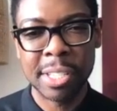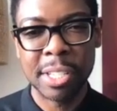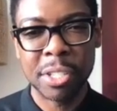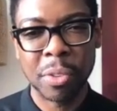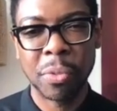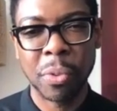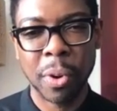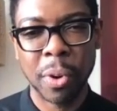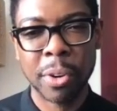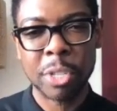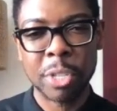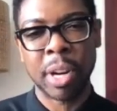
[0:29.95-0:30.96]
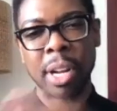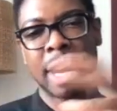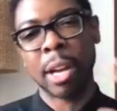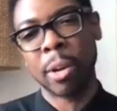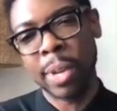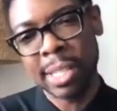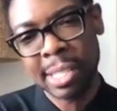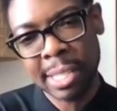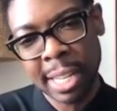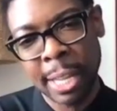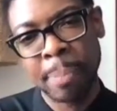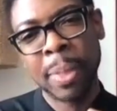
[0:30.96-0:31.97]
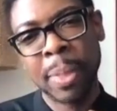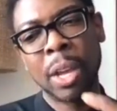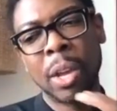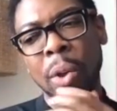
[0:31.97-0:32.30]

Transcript: season four, Chris Brancato and his team